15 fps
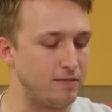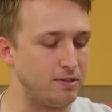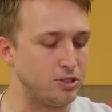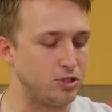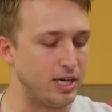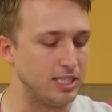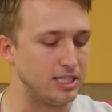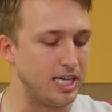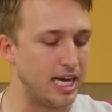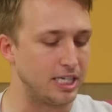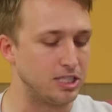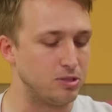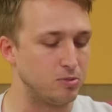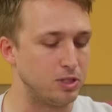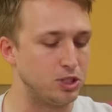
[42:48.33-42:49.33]
of the
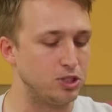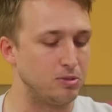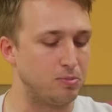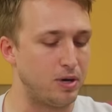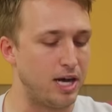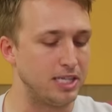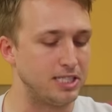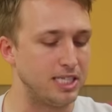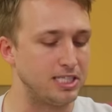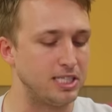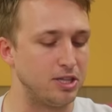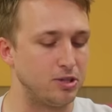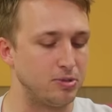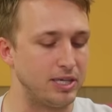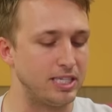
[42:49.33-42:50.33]
transaction, which should process
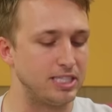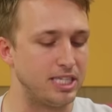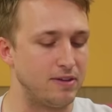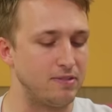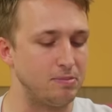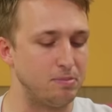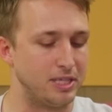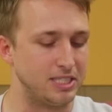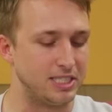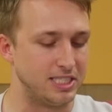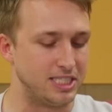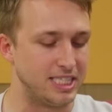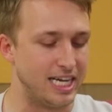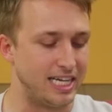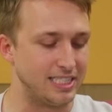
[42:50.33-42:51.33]
in 3 to 7
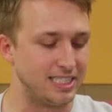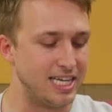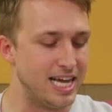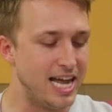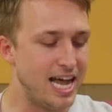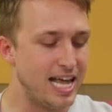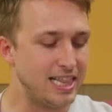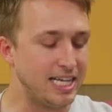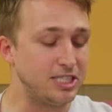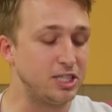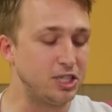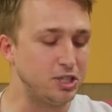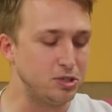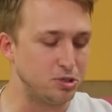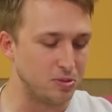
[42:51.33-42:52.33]
business days. That's a
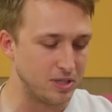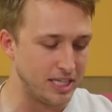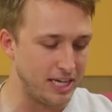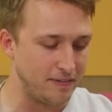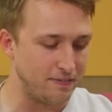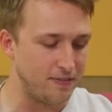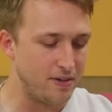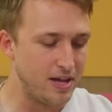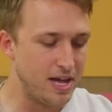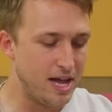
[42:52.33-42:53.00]
huge relief.